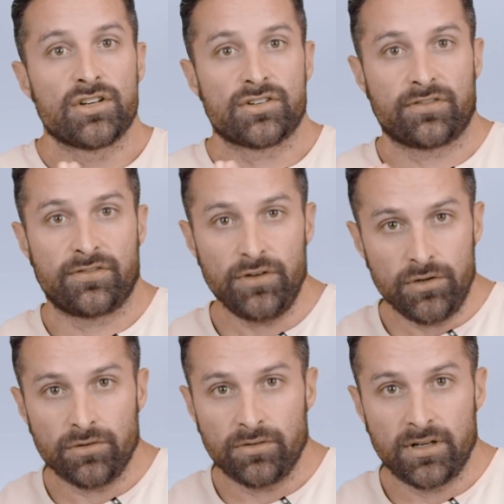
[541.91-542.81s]
to
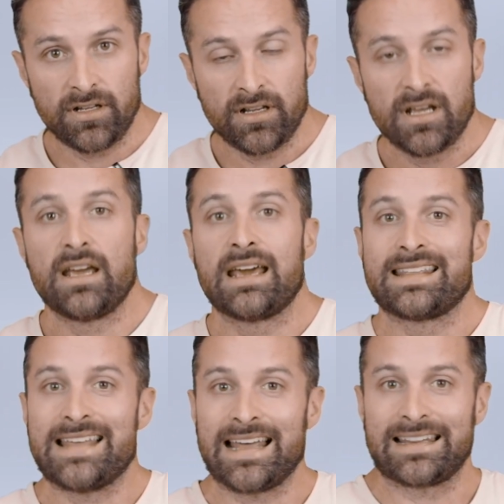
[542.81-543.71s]
food
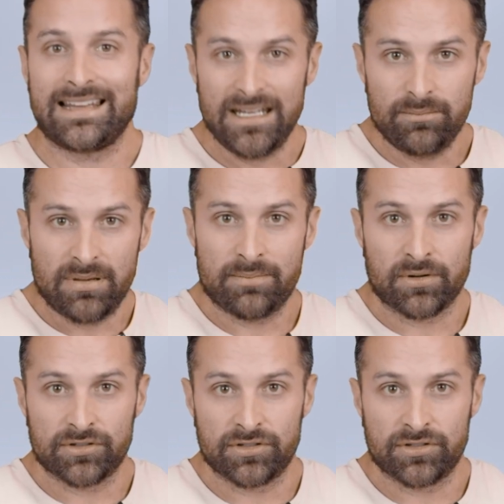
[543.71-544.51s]
that lean people